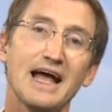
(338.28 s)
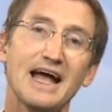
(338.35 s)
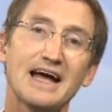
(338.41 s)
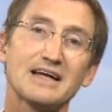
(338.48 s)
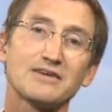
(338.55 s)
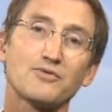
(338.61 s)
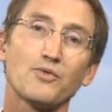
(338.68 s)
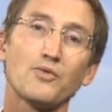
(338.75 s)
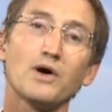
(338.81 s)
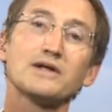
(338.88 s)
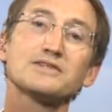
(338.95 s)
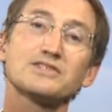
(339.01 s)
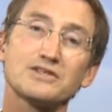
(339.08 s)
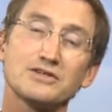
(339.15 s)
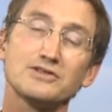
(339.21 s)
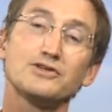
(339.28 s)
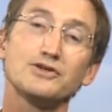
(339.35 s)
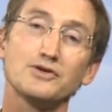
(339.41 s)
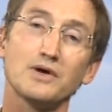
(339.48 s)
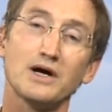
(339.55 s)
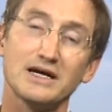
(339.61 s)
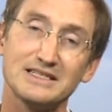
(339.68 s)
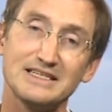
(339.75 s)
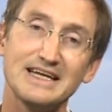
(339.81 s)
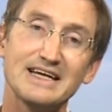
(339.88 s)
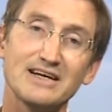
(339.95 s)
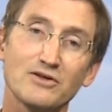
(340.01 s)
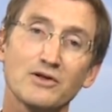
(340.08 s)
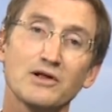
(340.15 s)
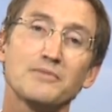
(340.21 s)
and wants to do a
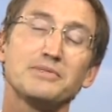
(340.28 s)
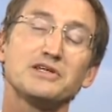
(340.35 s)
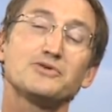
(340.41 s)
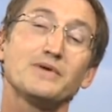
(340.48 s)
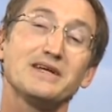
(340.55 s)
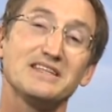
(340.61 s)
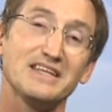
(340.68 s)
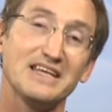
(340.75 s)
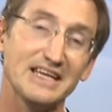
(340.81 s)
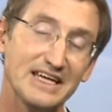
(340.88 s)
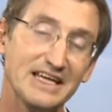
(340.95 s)
deal between the